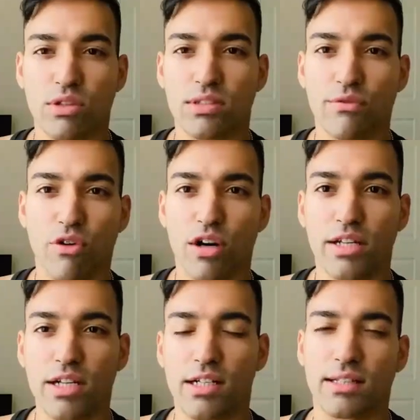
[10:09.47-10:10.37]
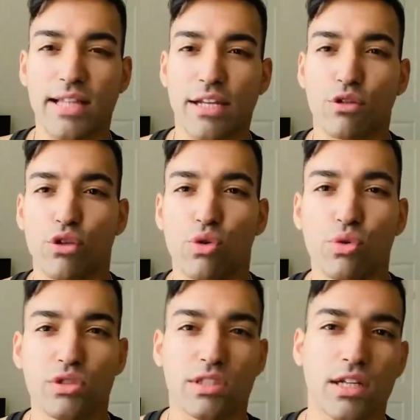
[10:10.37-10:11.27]
a gym for a year. Then you
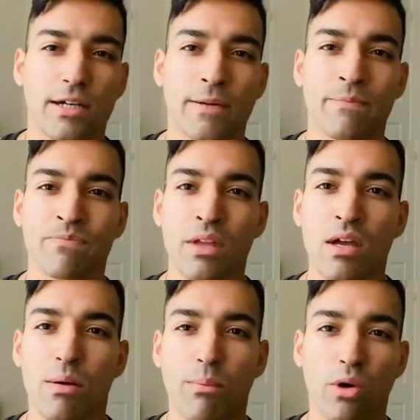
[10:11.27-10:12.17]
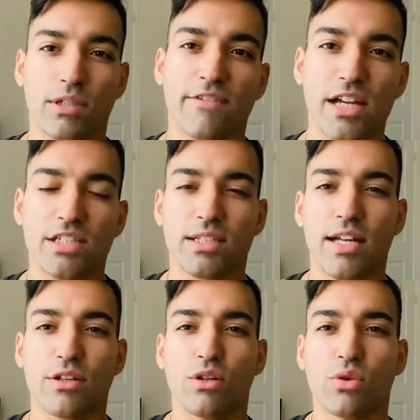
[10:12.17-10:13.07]
lose the motivation,
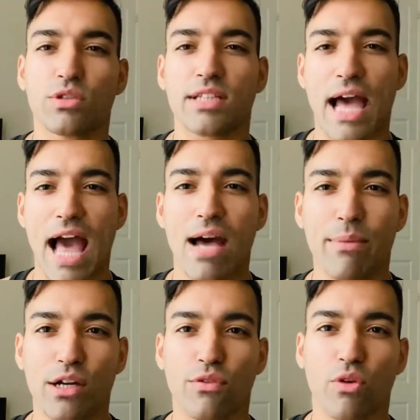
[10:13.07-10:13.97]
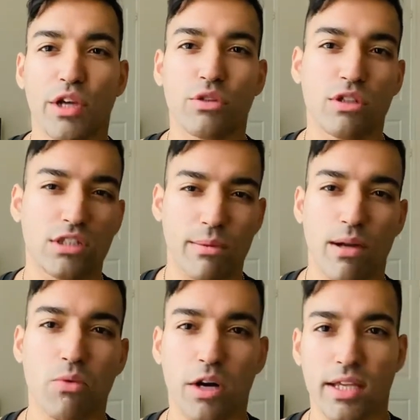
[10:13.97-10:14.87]
then you lose the habit of going to a gym
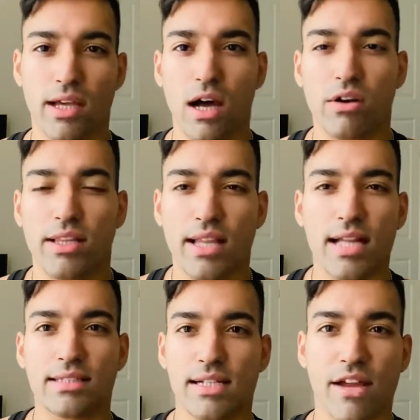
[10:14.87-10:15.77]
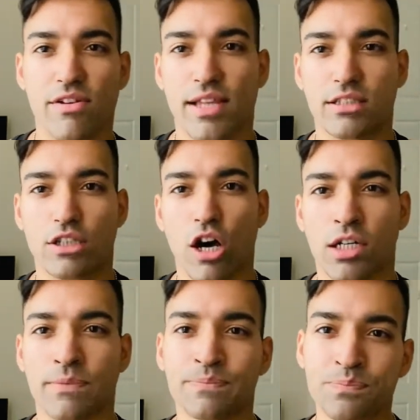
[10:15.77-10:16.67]
and working out, and that's it, everything's
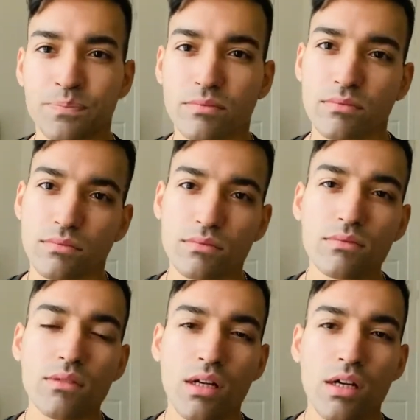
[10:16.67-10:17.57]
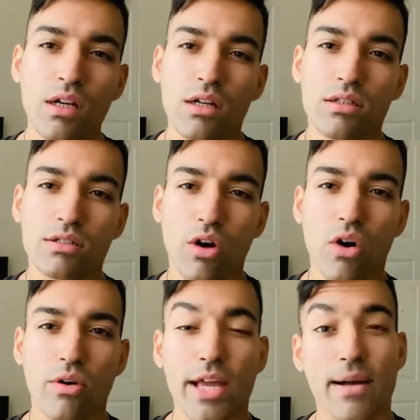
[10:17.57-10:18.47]
gone.
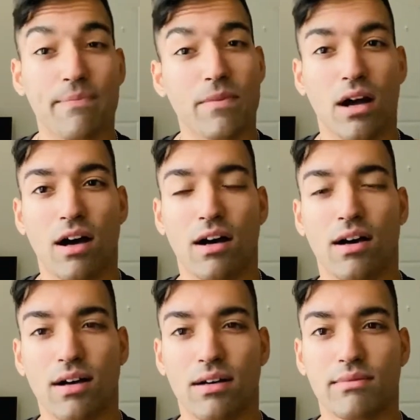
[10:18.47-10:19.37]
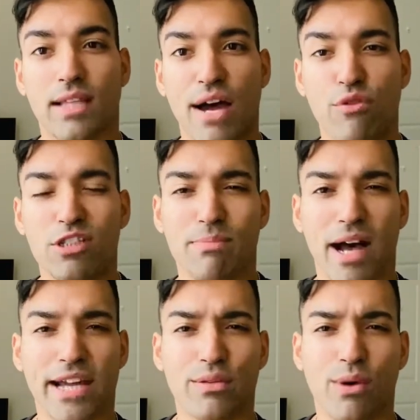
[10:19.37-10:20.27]
So yeah, that was
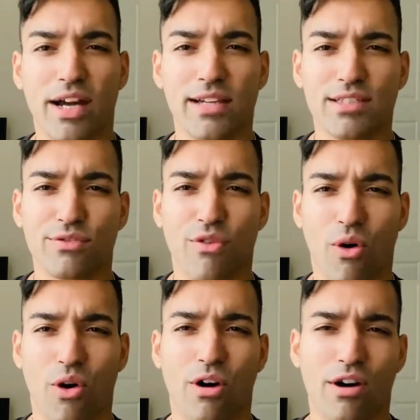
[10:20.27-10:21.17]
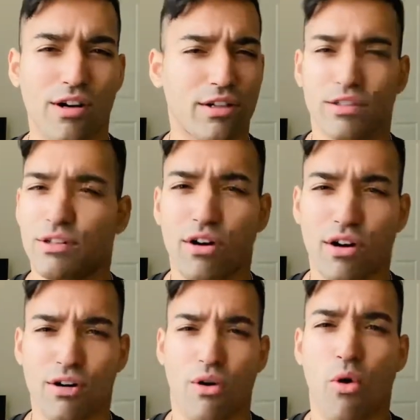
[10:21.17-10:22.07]
my advice for
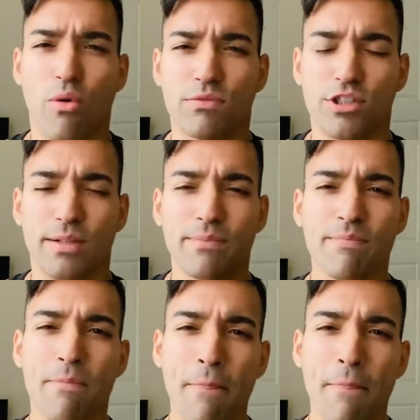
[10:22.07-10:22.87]
your home gym.